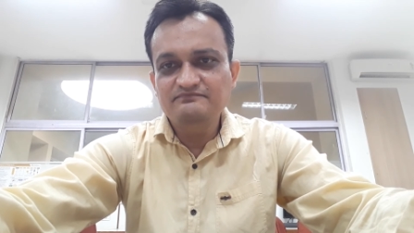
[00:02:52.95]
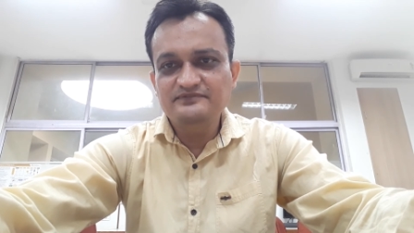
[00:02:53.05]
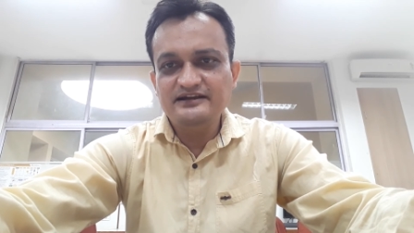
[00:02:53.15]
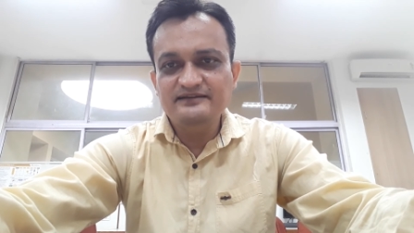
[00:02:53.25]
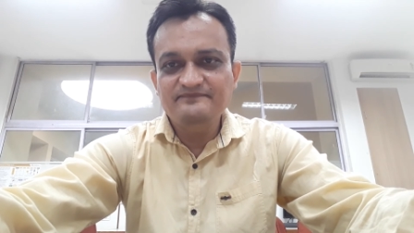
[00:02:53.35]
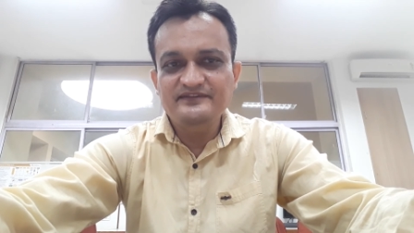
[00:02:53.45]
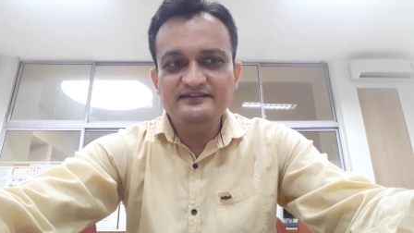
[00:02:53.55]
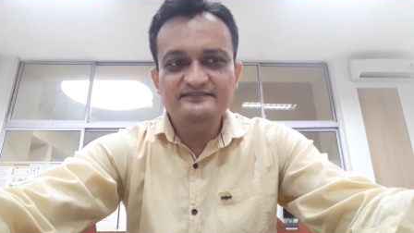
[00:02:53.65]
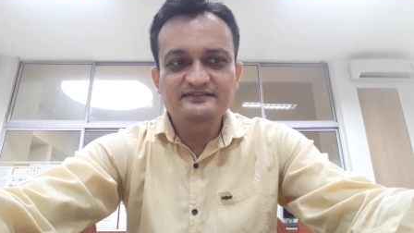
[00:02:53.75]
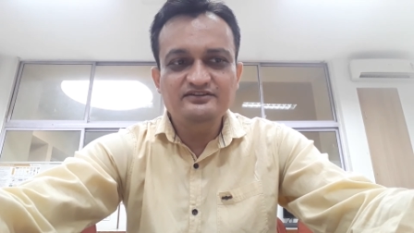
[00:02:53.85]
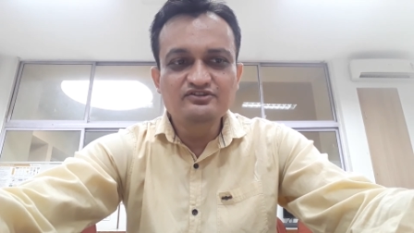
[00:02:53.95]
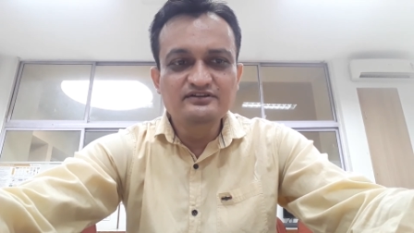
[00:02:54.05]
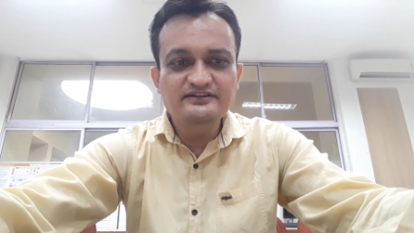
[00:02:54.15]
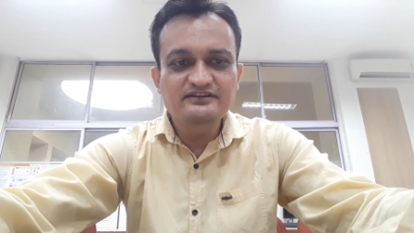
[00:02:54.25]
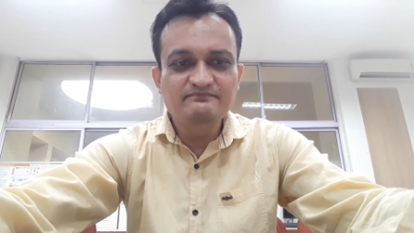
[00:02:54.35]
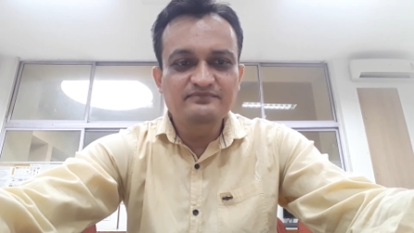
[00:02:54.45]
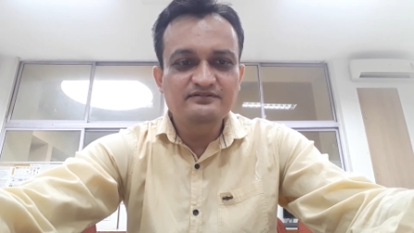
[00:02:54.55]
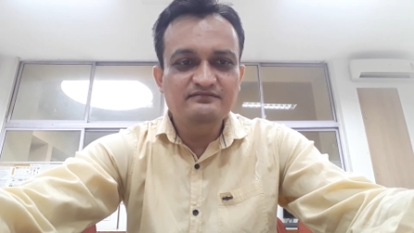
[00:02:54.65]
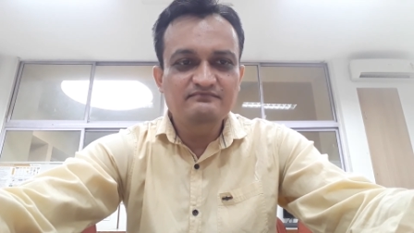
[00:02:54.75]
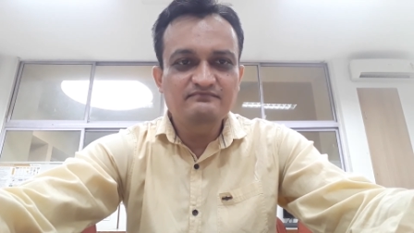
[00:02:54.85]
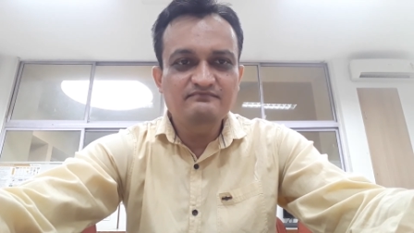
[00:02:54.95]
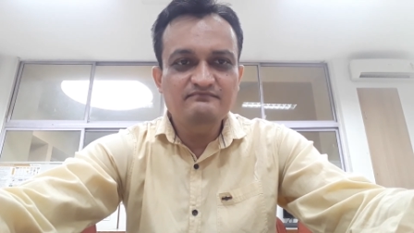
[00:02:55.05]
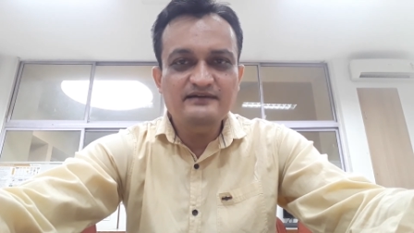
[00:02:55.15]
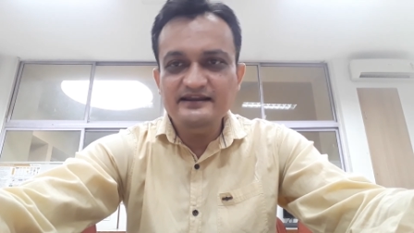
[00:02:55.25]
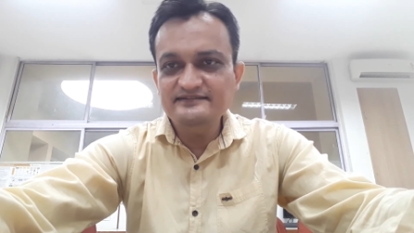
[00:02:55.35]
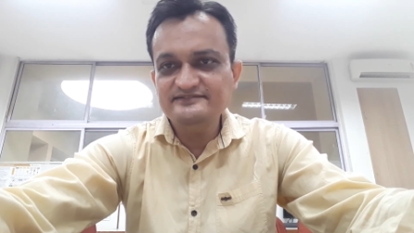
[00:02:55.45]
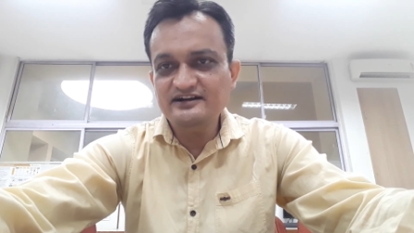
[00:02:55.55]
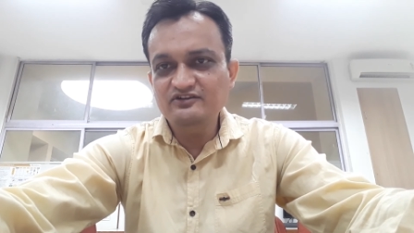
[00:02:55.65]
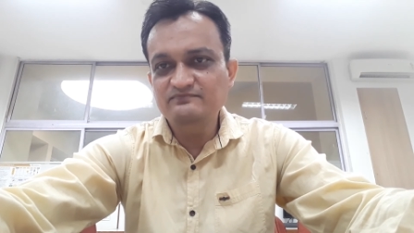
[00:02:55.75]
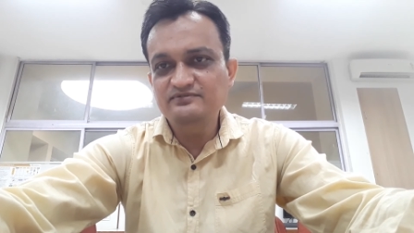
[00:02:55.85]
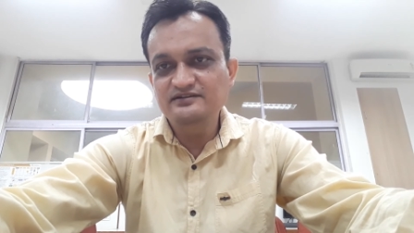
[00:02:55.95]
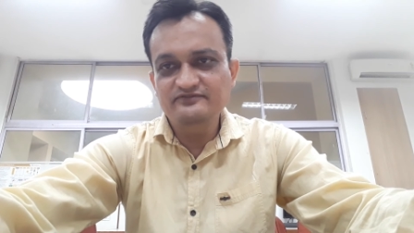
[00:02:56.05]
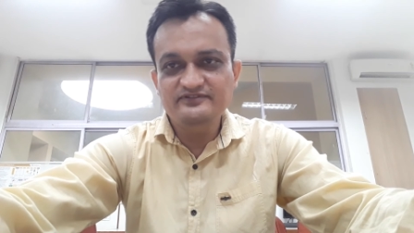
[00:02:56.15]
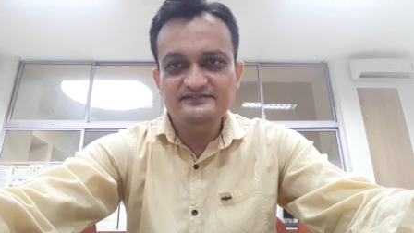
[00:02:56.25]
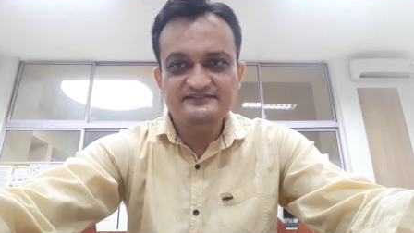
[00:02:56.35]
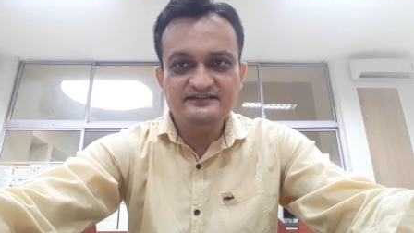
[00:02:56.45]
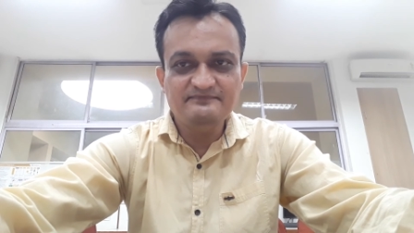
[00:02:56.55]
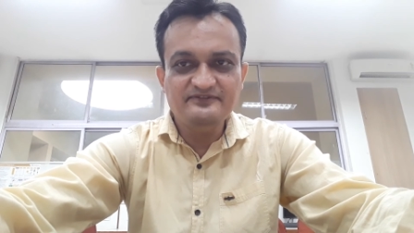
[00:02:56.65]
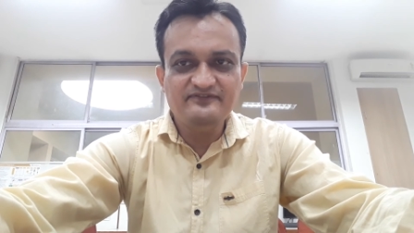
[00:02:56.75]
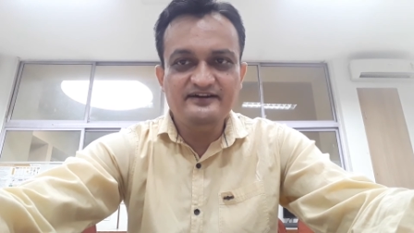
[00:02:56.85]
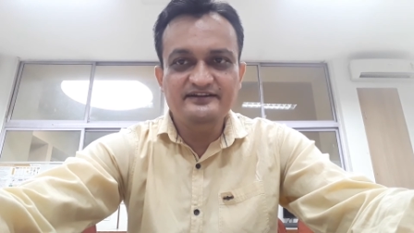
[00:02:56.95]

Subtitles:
type, that is a dual input balance output differential amplifier.